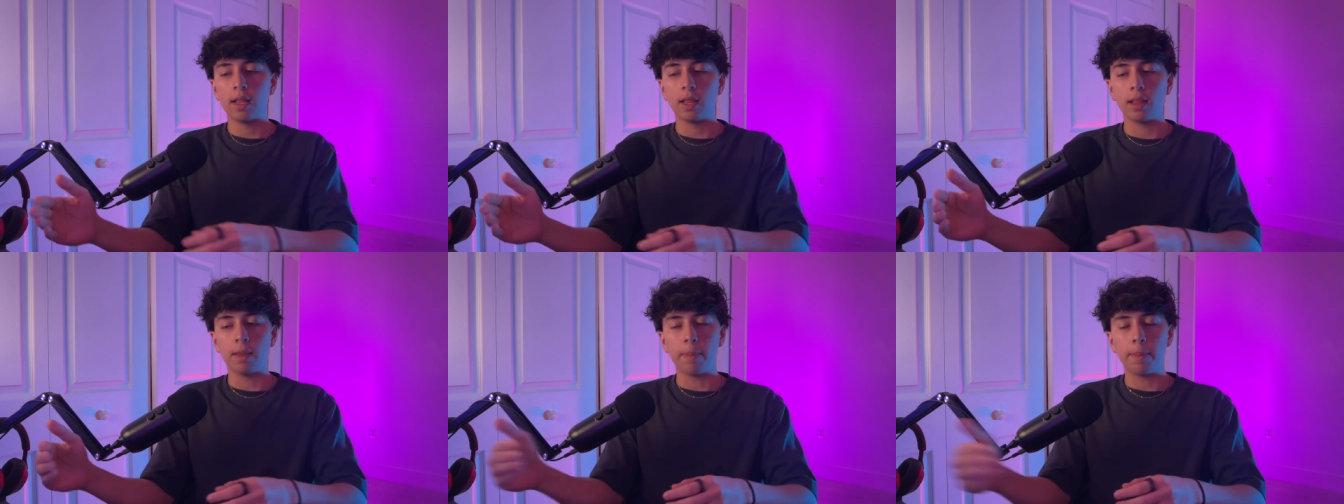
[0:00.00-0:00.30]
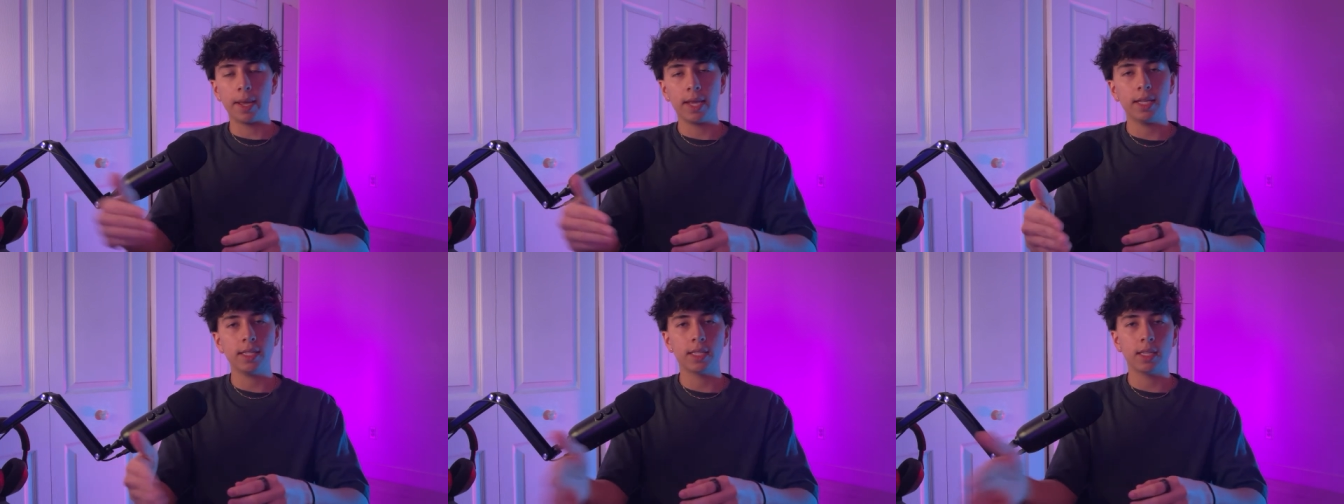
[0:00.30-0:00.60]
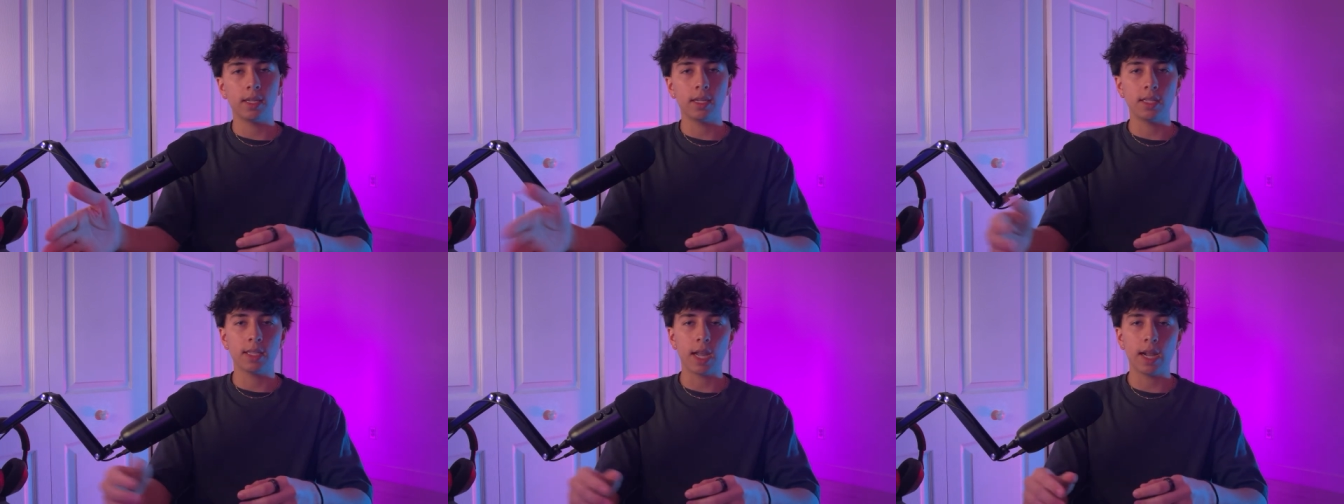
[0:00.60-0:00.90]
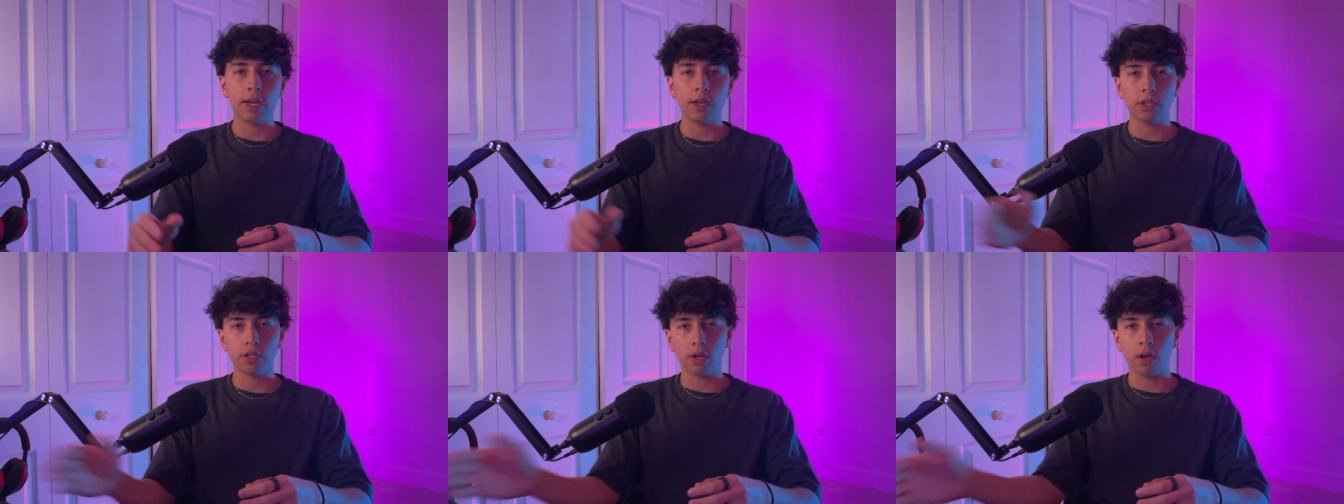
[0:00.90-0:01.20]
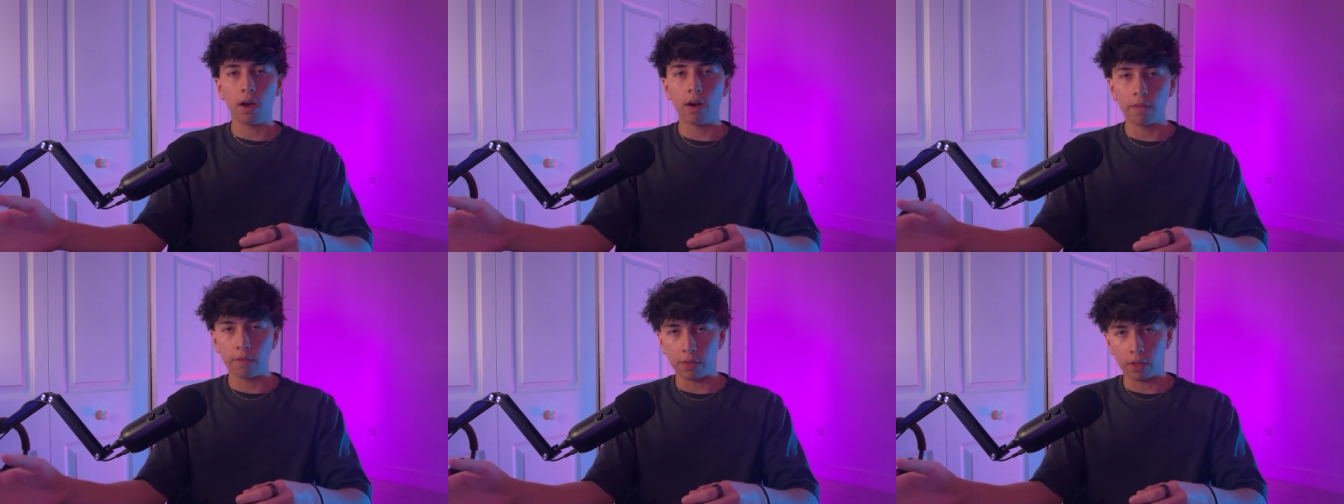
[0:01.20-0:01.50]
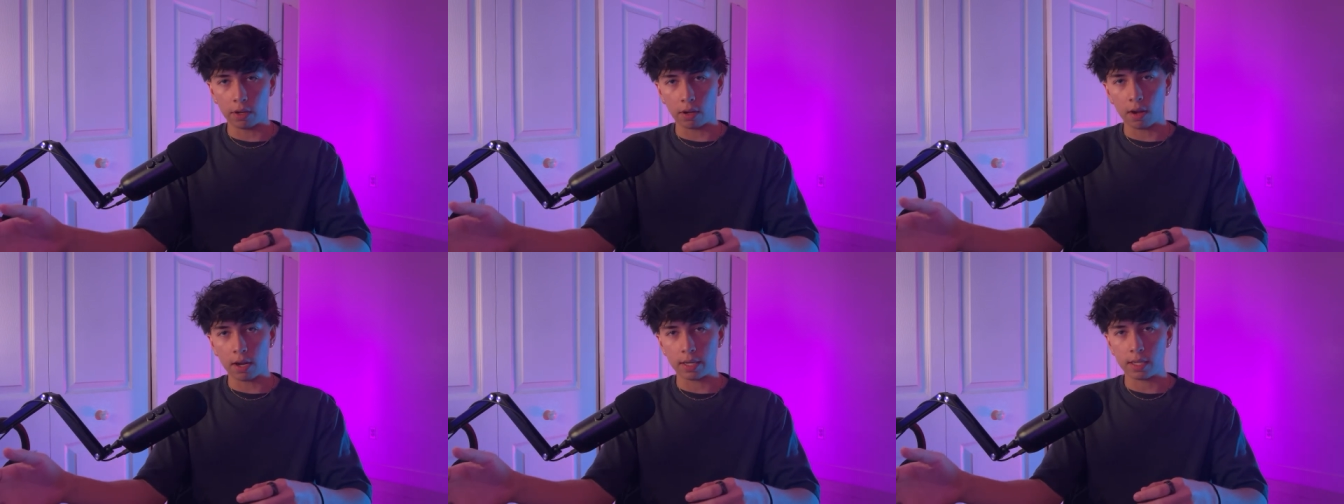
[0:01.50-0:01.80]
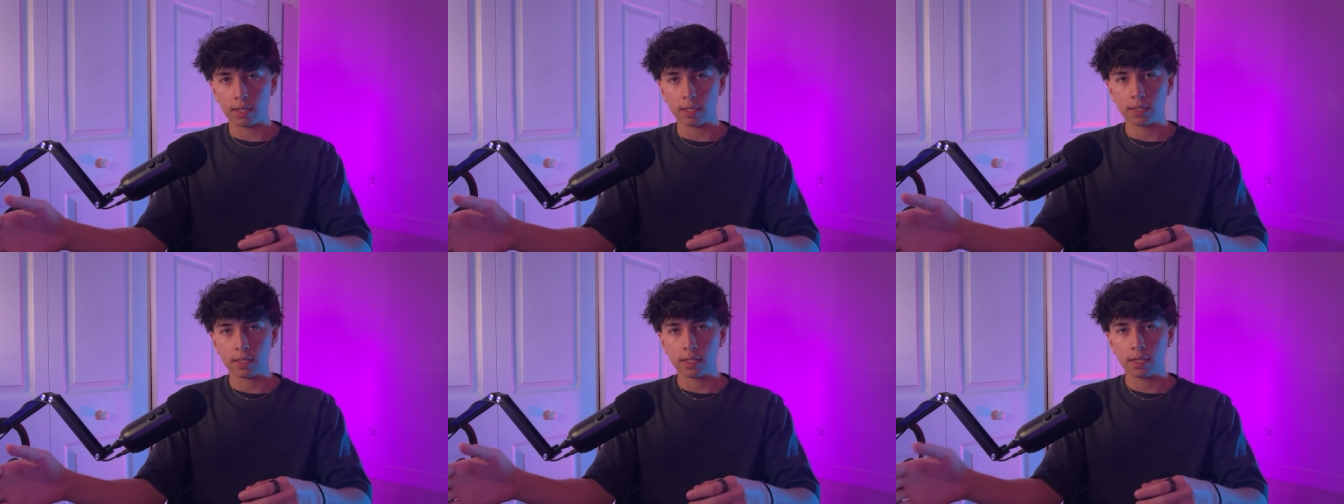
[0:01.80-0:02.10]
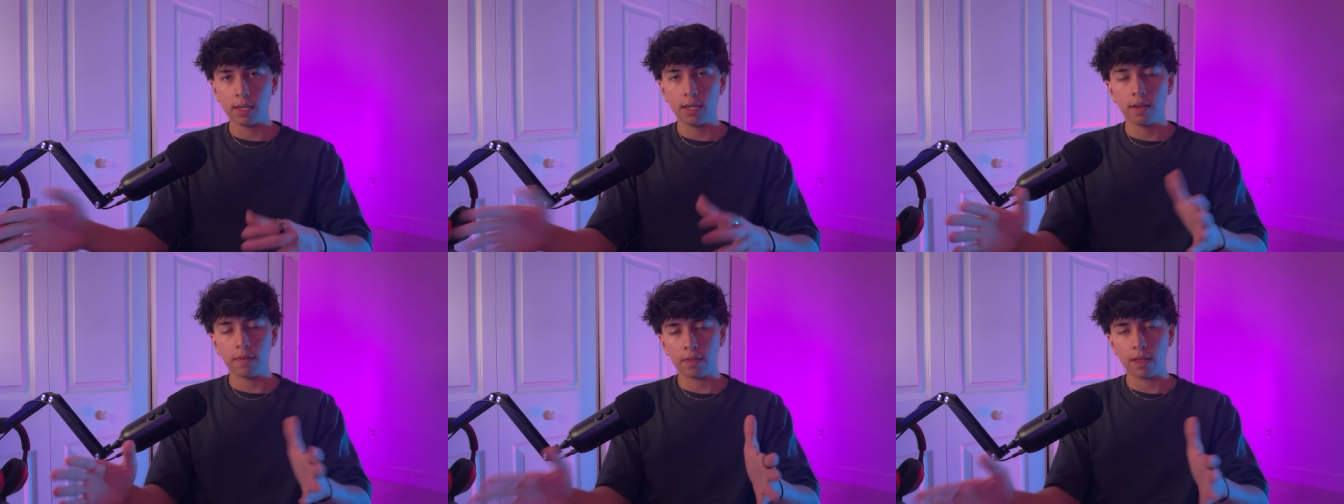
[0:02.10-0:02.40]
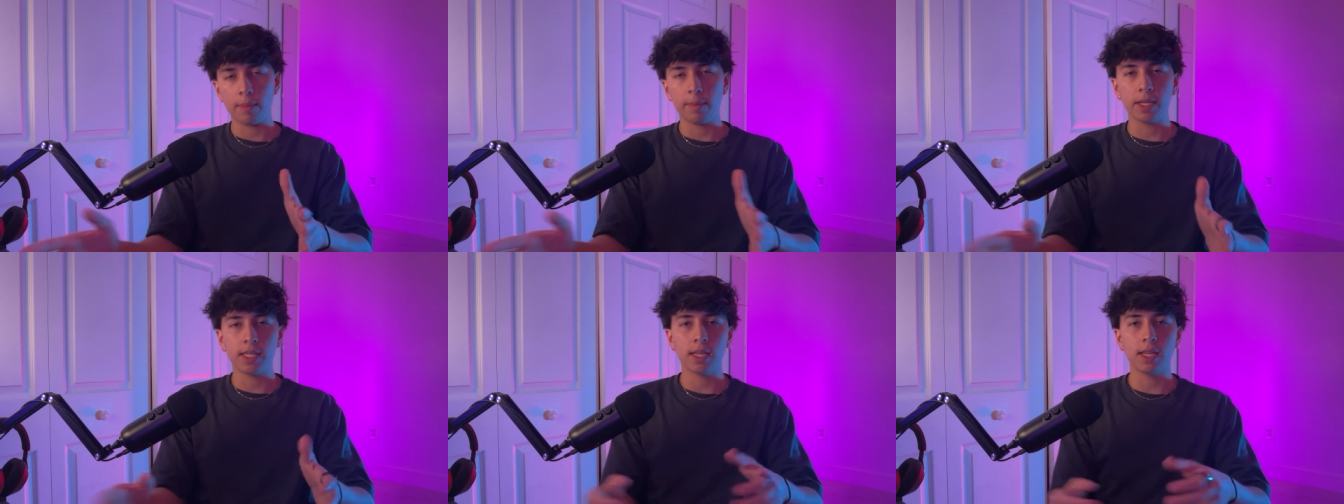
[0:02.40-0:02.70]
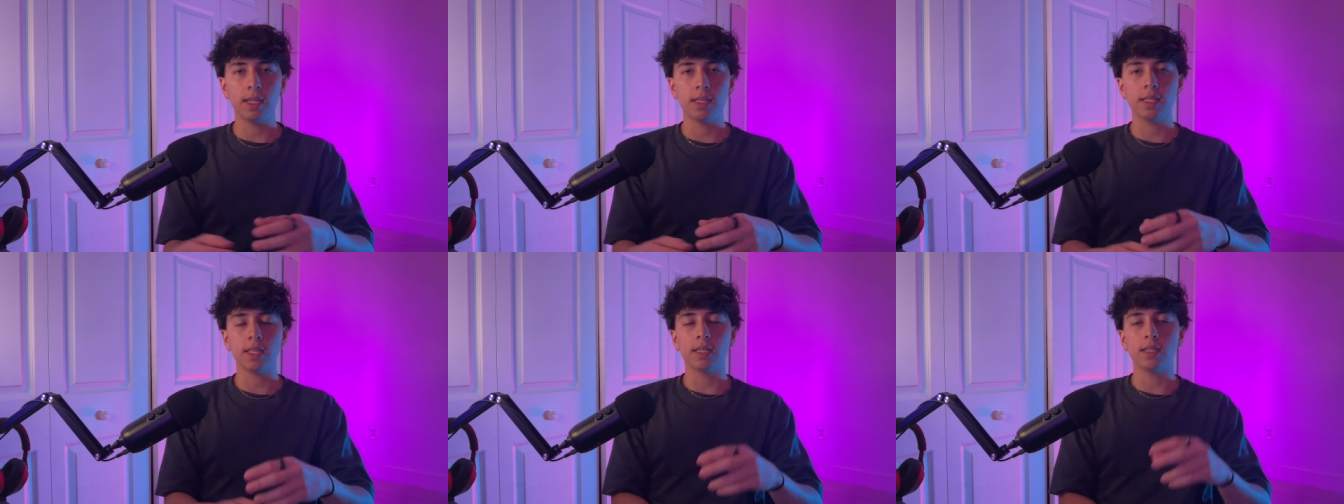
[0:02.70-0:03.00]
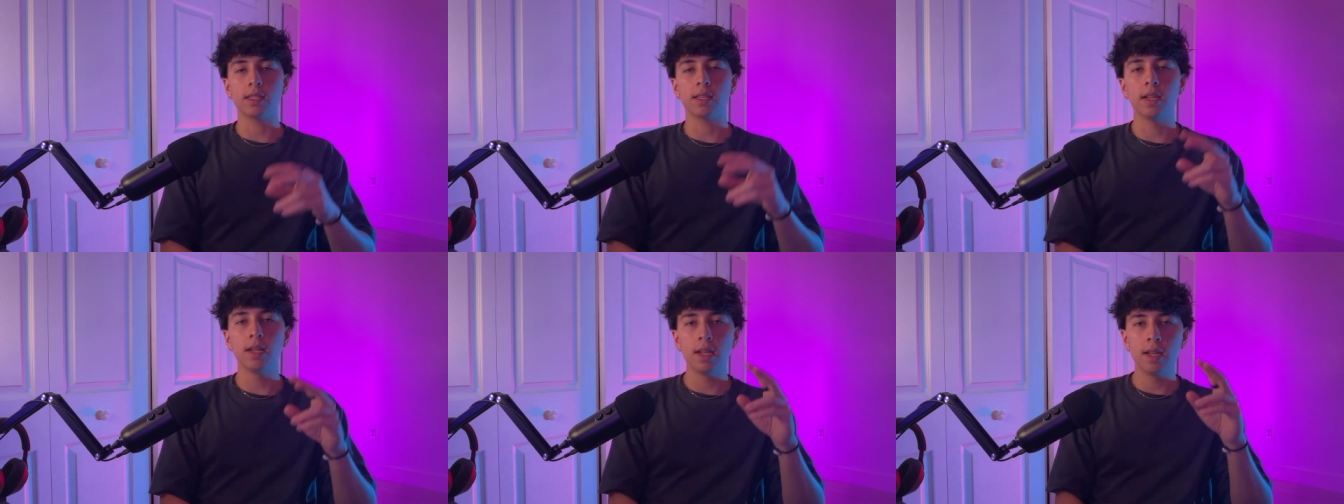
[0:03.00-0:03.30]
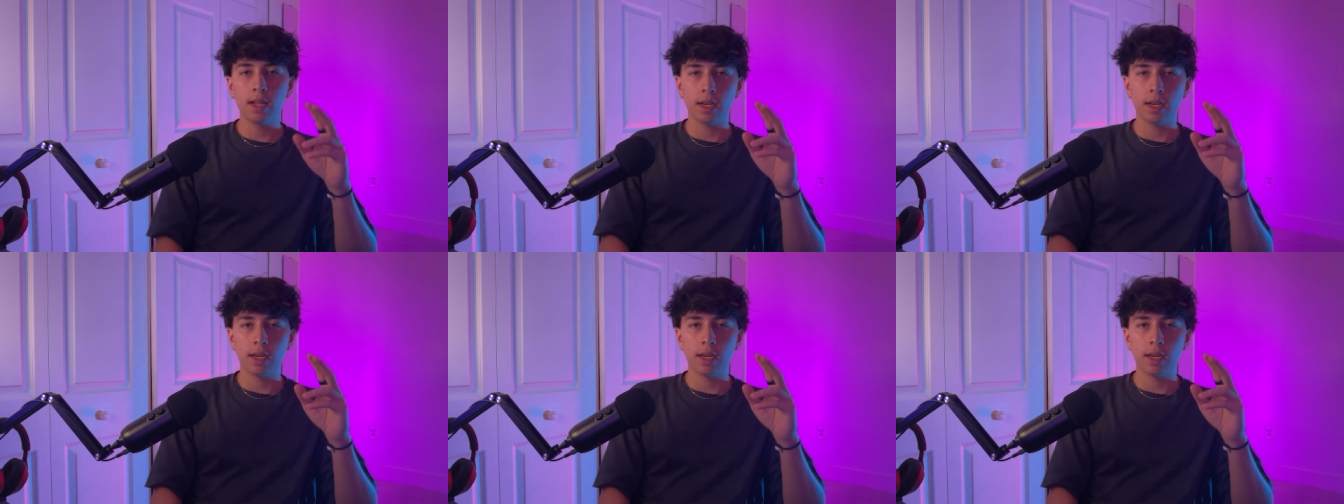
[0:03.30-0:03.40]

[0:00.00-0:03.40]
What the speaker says: the pains and desires of their audience, if that makes any sense.